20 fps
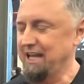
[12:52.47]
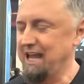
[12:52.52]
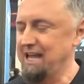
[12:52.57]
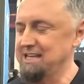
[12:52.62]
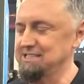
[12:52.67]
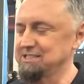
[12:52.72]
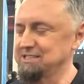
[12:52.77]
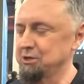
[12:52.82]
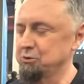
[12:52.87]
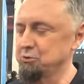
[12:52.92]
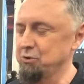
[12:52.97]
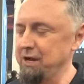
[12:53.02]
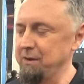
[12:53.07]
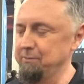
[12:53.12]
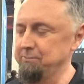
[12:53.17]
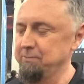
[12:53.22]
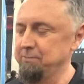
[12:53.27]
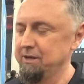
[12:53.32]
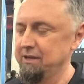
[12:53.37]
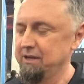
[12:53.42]
has the grip
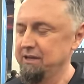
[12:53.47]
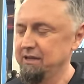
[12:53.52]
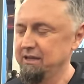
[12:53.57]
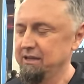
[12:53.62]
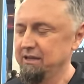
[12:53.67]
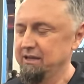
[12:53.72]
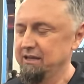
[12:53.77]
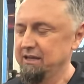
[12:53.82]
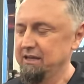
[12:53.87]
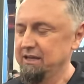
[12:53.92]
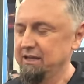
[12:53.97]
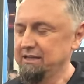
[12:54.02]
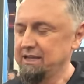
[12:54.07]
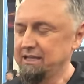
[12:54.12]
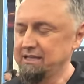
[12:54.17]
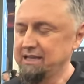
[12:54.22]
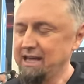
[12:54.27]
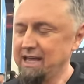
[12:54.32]
that